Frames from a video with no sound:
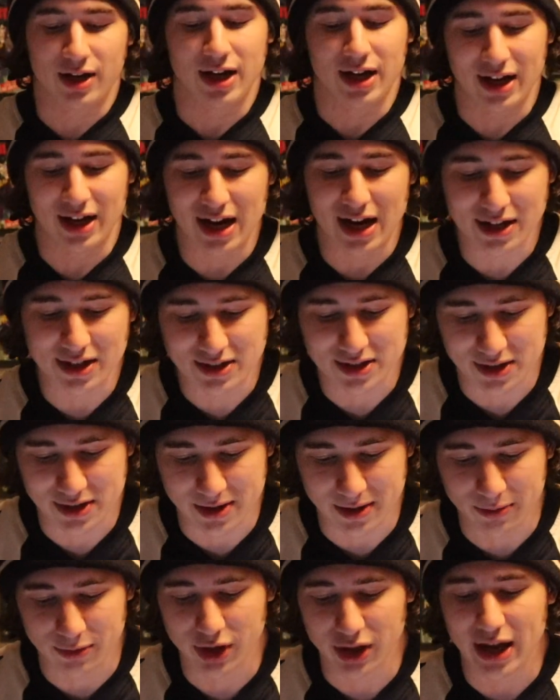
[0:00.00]
Gonna get into
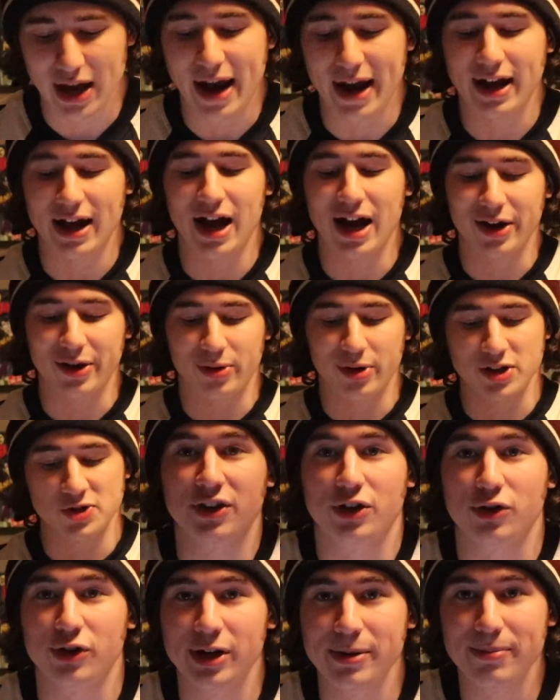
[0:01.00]
some really iconic ones.
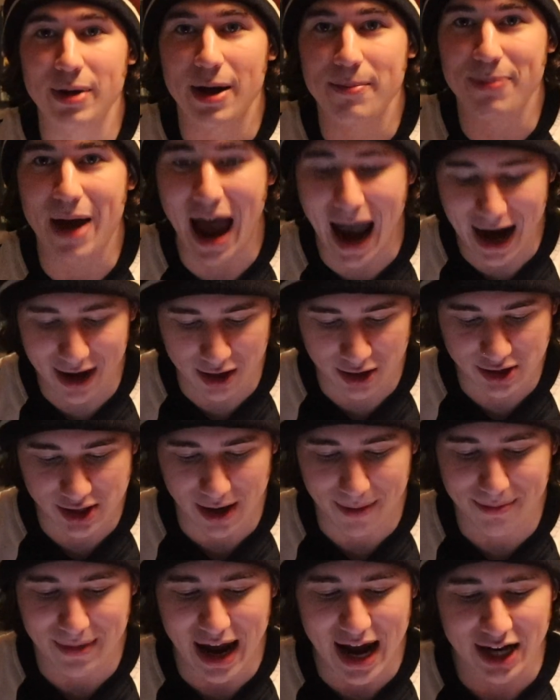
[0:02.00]
The Green Bay Packers
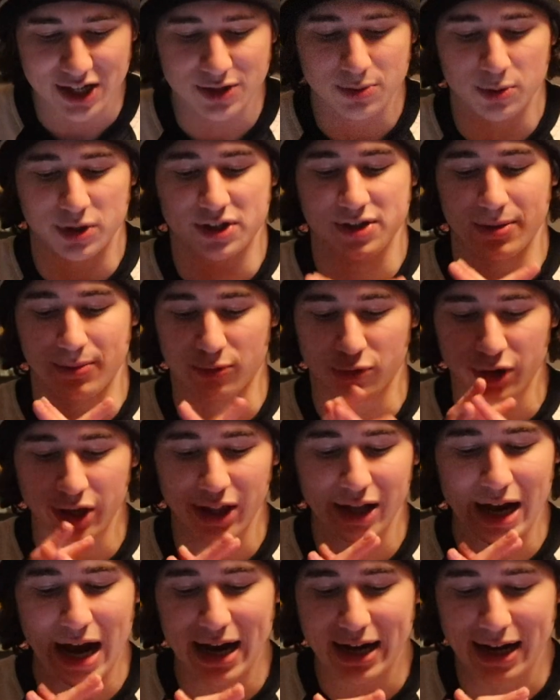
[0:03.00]
up next with some
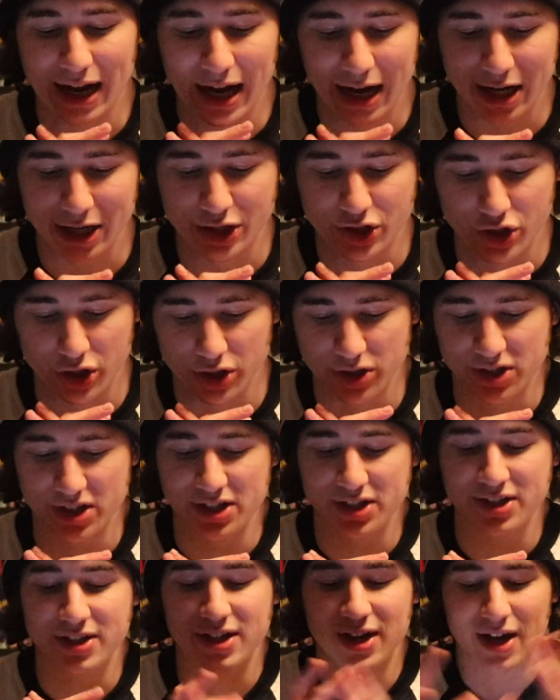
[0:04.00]
really iconic
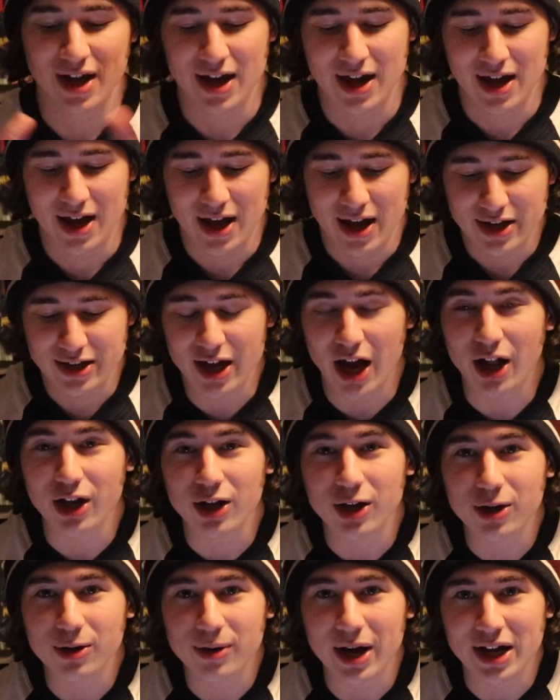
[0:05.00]
jerseys.
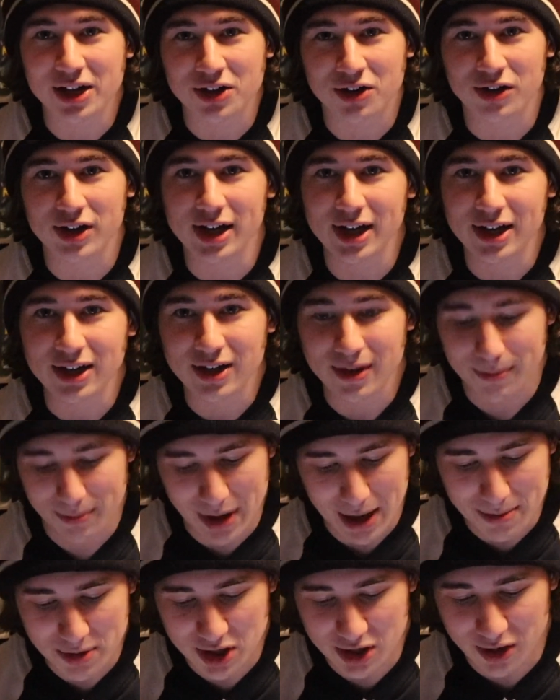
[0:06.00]
Yellow and green,
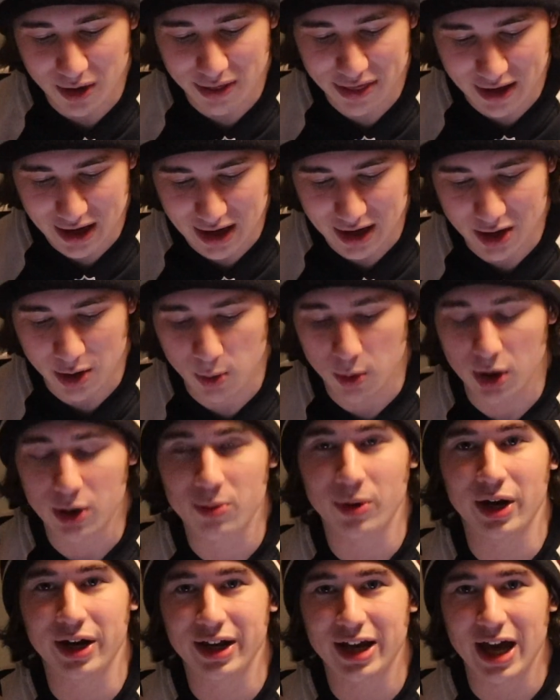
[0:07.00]
maybe you don't think it could work
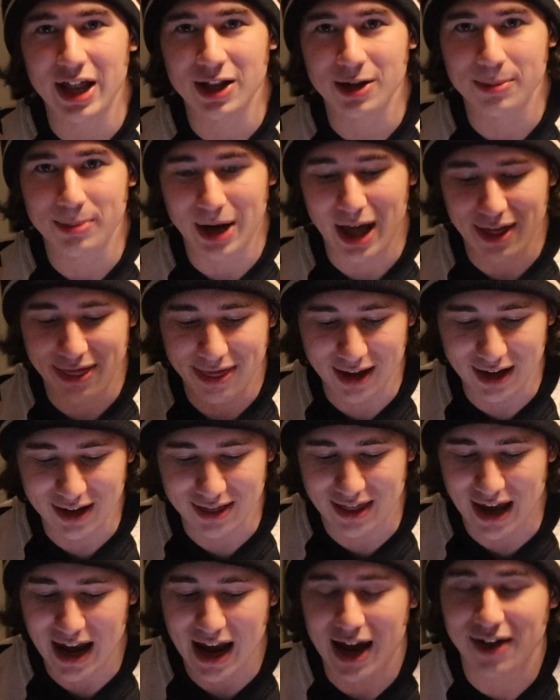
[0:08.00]
well together, but I
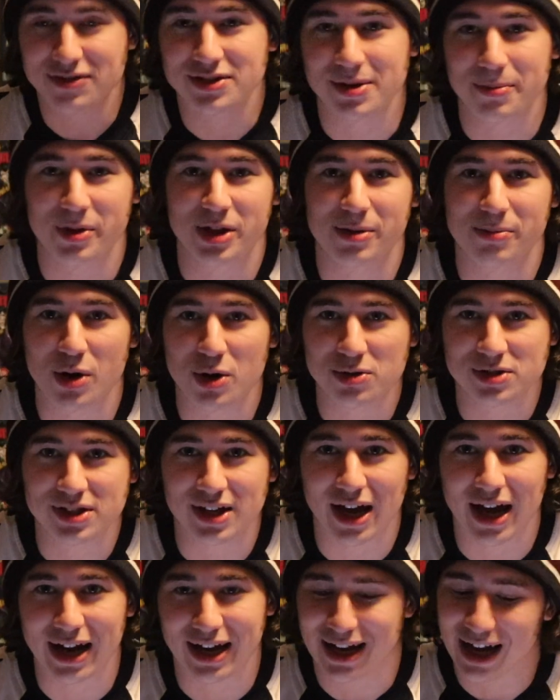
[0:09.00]
think they have some of the most
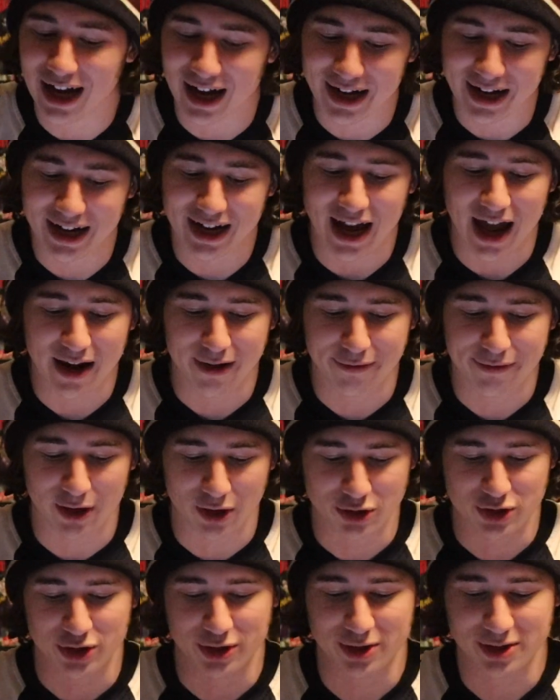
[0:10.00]
iconic
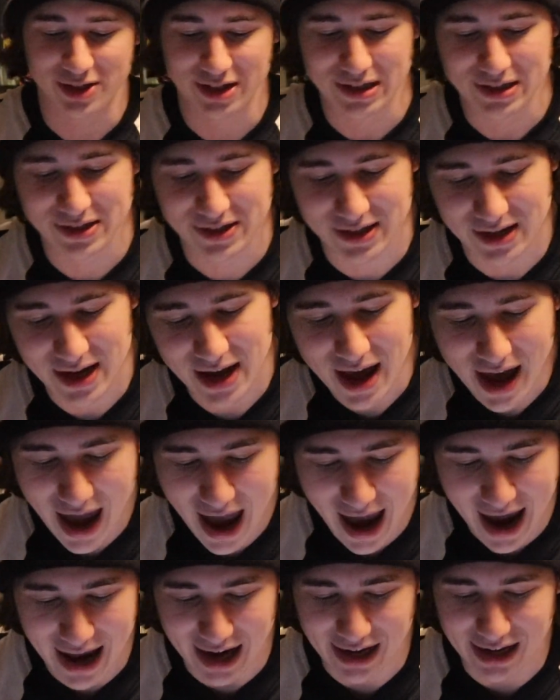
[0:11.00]
NFL jerseys
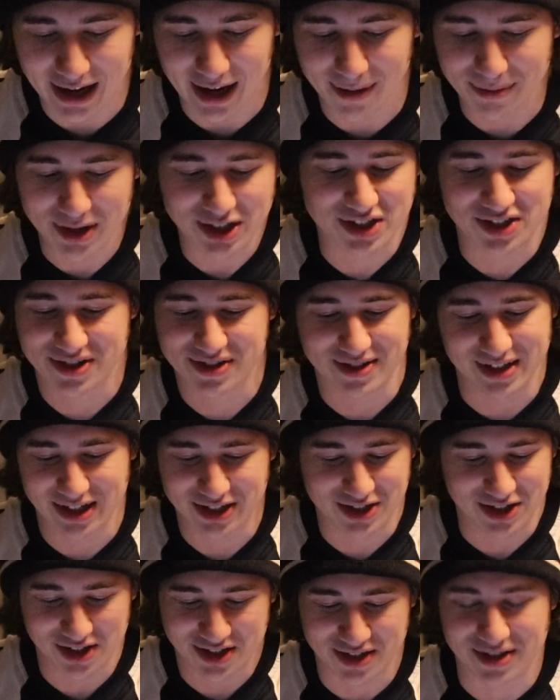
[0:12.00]
and um, it's
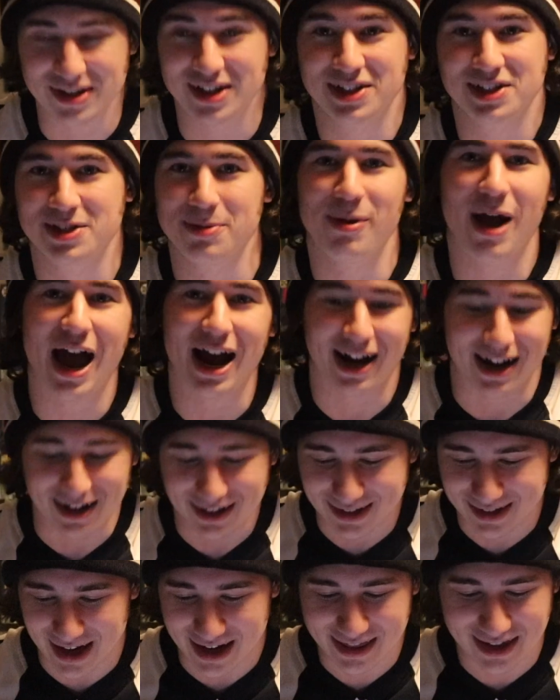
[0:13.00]
it's just it's the
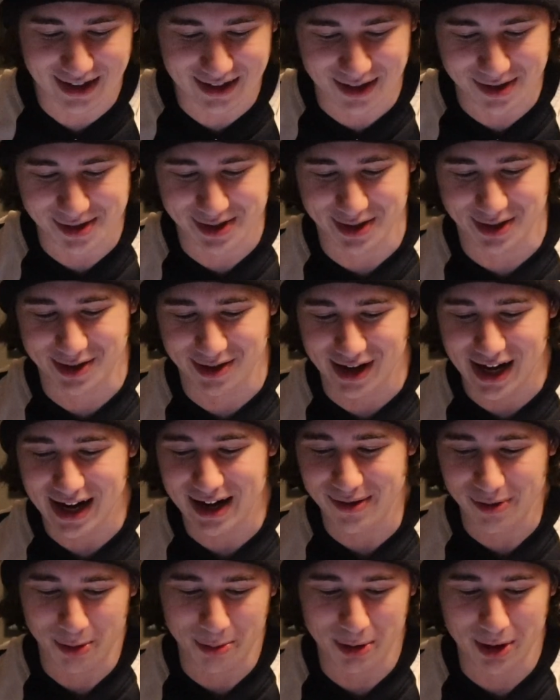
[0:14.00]
Packers. I think those are
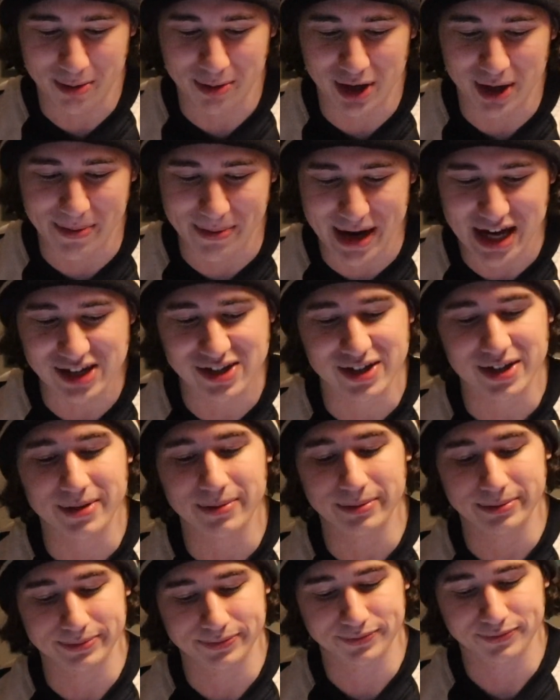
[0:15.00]
great. We'll put them in
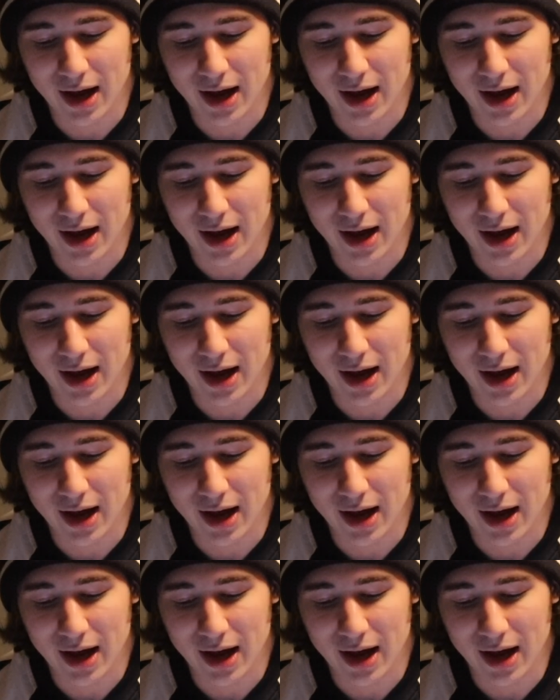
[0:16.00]
amazing.